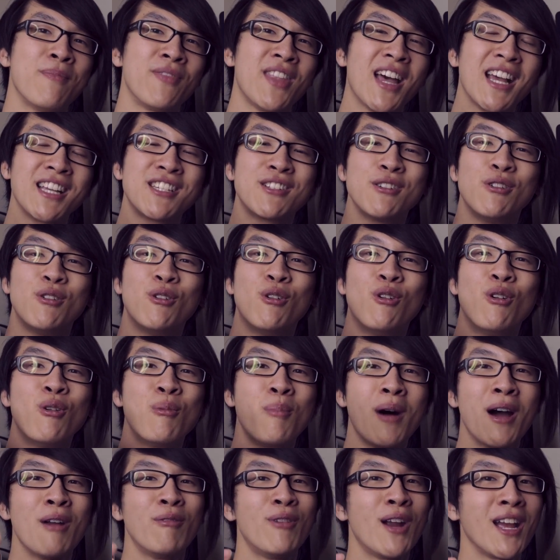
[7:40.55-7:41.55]
Thanks to all
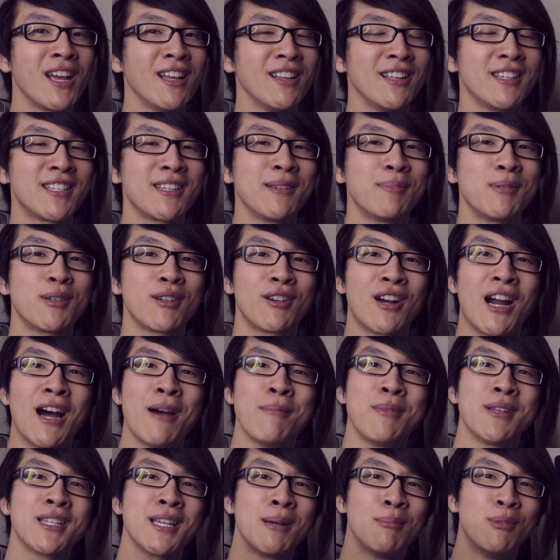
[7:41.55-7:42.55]
my regular
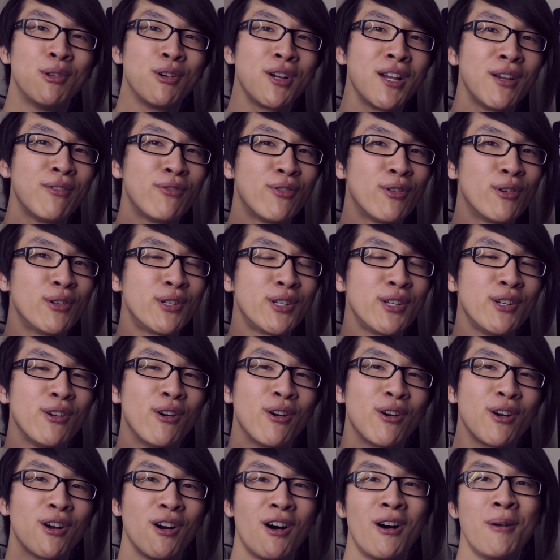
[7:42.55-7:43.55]
subscribers. I'm looking forward to
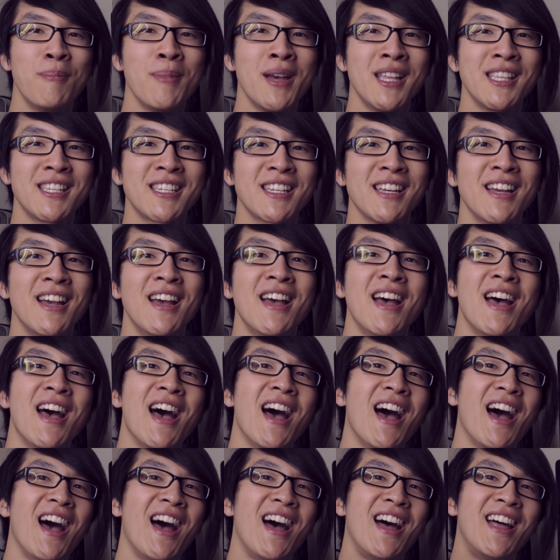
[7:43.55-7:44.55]
your comments,
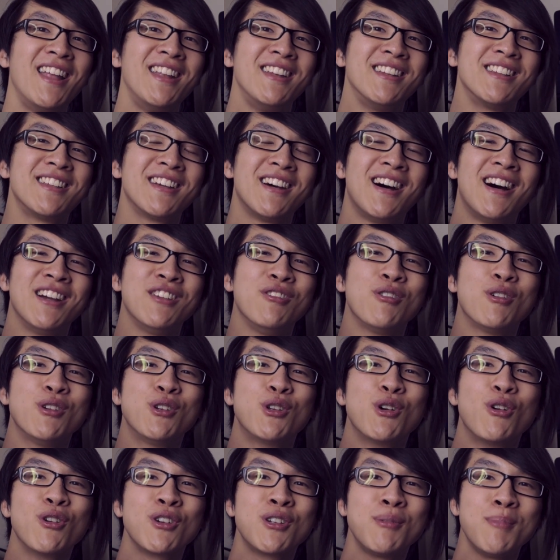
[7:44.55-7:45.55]
and you can
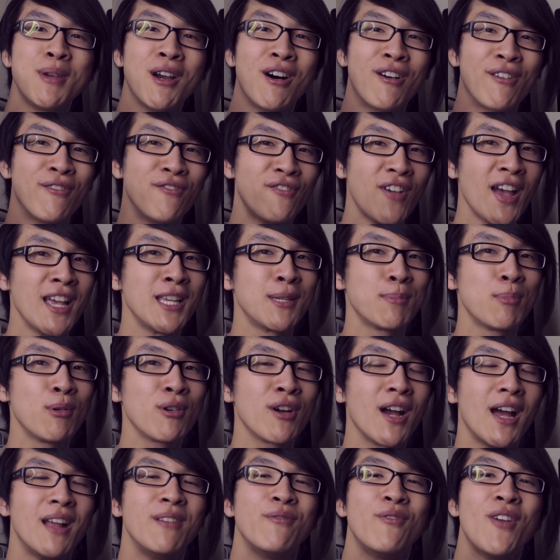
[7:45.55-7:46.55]
talk to me on
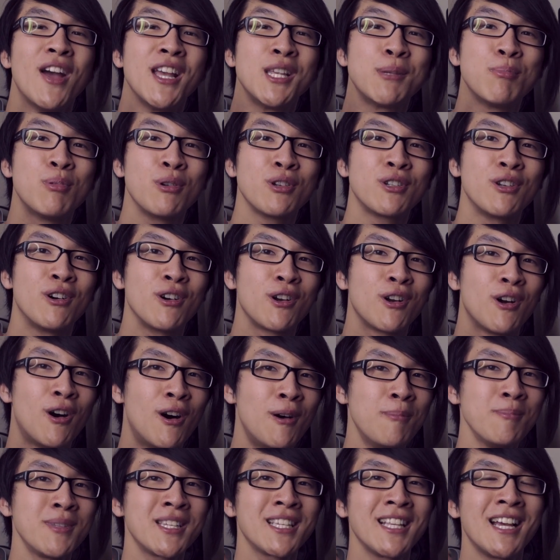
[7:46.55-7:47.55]
Facebook at
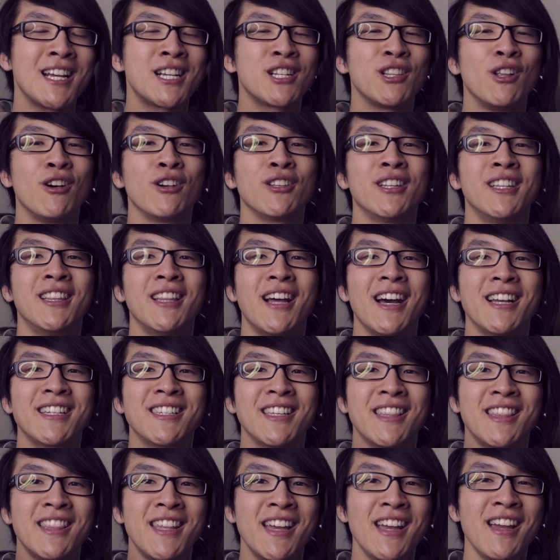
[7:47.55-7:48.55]

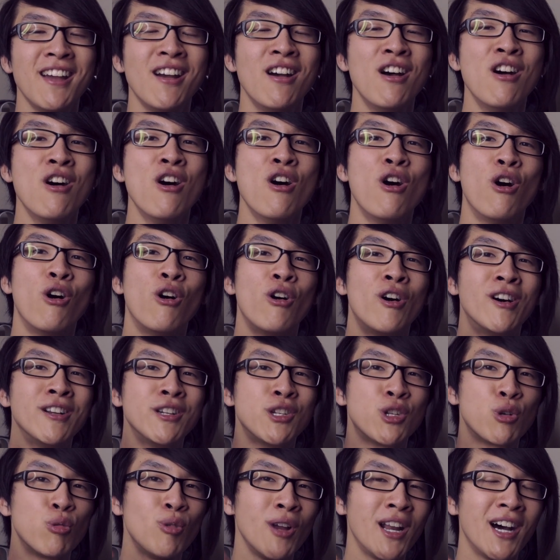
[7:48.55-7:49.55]
facebook.com/LachlanLikesAthing, or
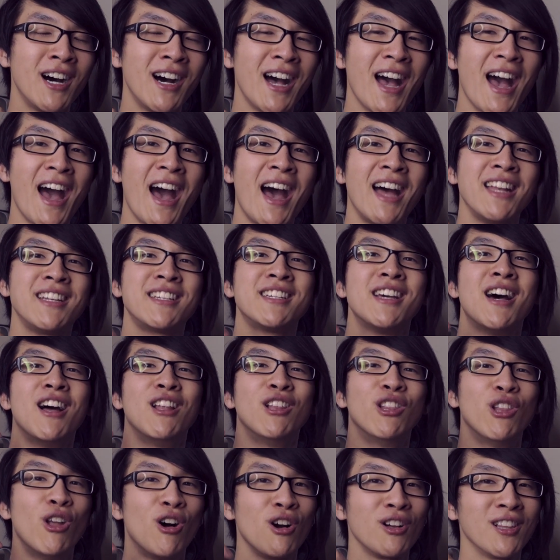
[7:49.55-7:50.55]
on Twitter at
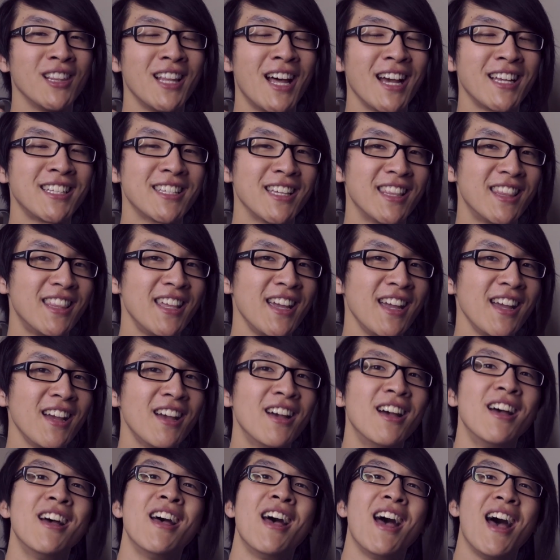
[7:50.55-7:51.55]
LachLikesAthing,
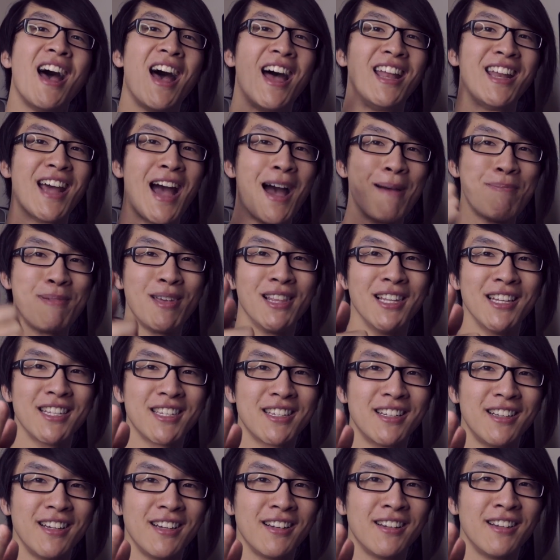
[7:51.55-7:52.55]
and happy
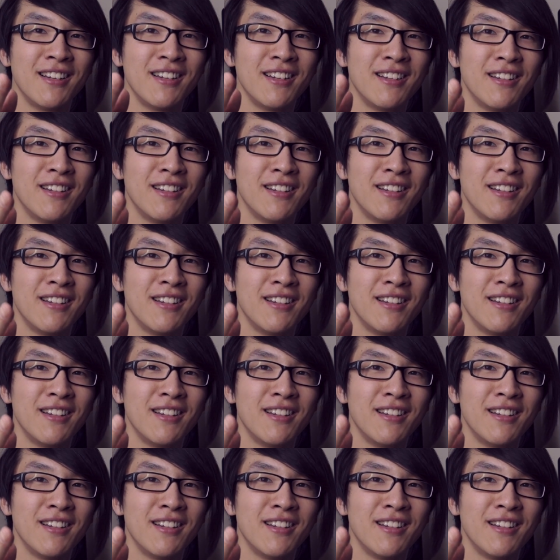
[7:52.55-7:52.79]
listening.